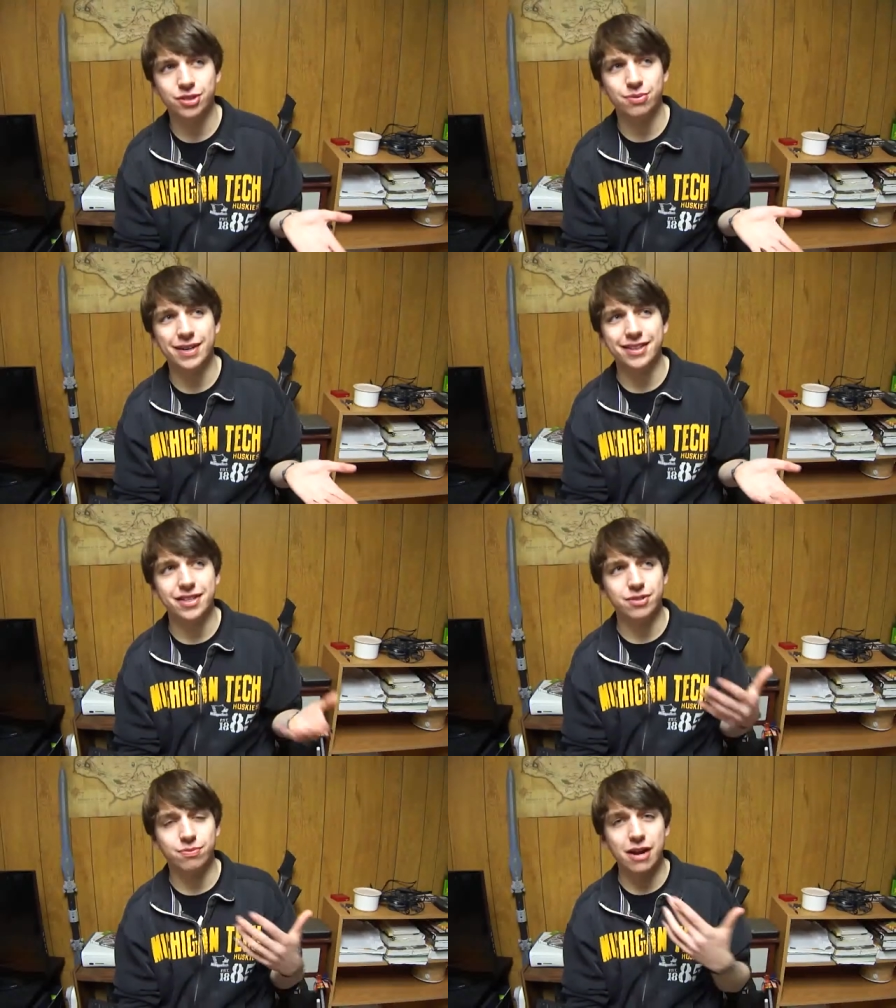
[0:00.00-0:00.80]
just want
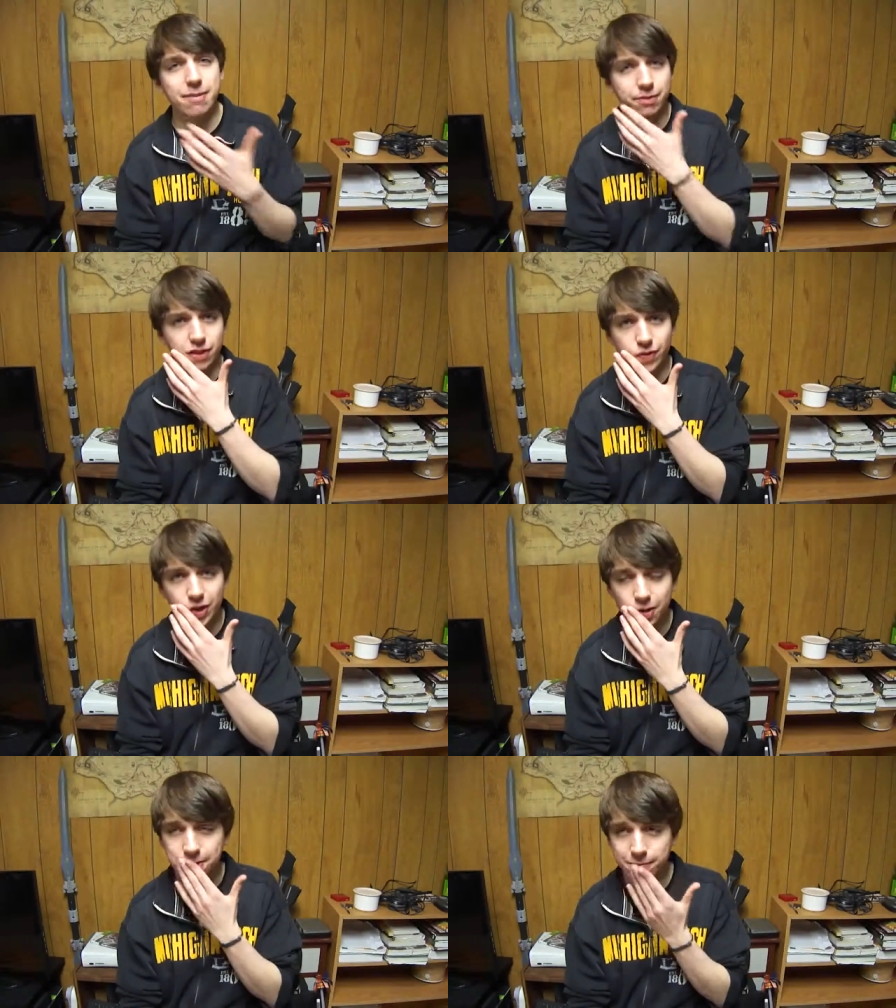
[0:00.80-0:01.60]
these rambly
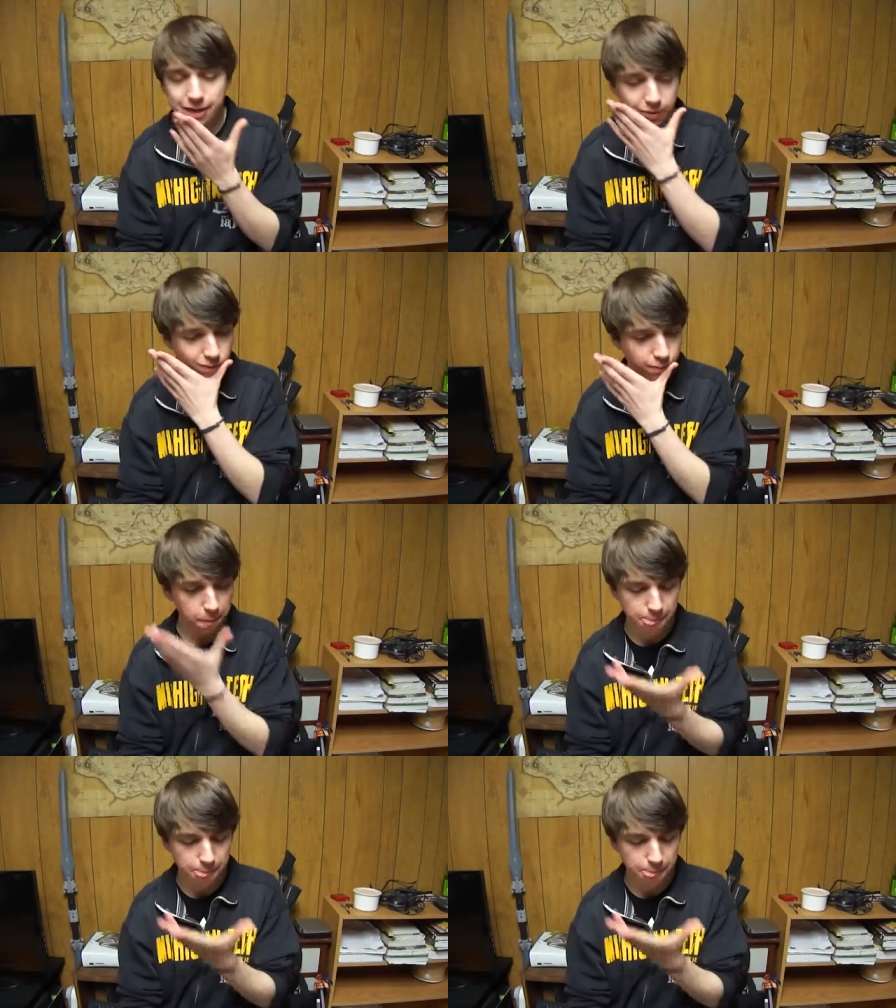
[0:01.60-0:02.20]
videos about